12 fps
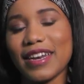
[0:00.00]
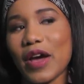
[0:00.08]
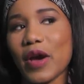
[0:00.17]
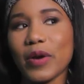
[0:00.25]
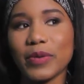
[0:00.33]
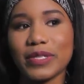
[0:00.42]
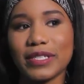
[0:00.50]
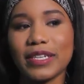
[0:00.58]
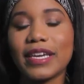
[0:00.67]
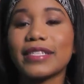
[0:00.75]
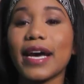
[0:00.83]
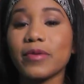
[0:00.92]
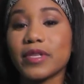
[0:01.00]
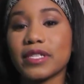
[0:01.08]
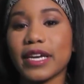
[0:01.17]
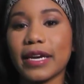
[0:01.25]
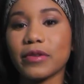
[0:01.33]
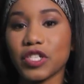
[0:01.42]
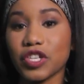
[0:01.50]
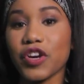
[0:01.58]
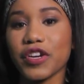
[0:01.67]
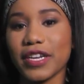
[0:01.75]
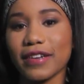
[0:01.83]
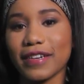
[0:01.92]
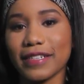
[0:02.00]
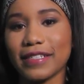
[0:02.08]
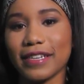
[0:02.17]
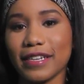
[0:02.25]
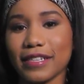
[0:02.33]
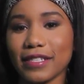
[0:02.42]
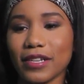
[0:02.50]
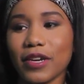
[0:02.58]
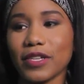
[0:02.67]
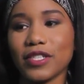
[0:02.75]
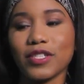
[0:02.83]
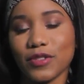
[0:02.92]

No, because I was ni- I was turning 19, so mm-hmm.